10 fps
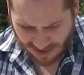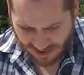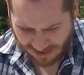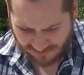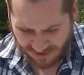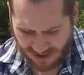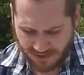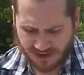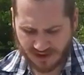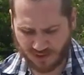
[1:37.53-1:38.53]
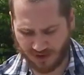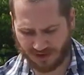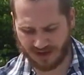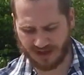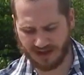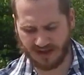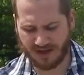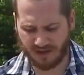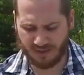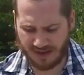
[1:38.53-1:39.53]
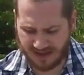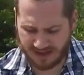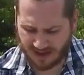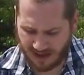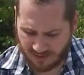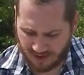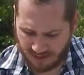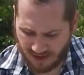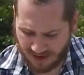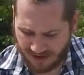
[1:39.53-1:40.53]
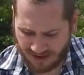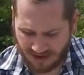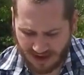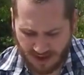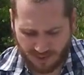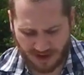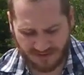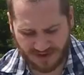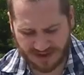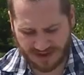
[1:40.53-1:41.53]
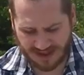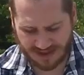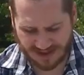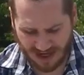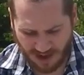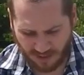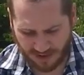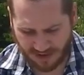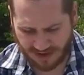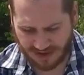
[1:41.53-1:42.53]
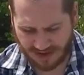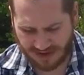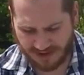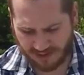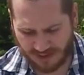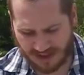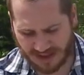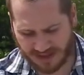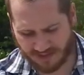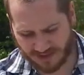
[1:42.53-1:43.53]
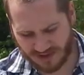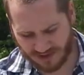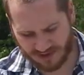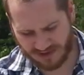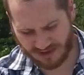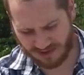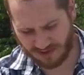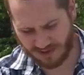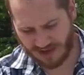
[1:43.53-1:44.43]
And if the house is worthy, let your peace come upon it. But if it is not worthy, let your peace return to you.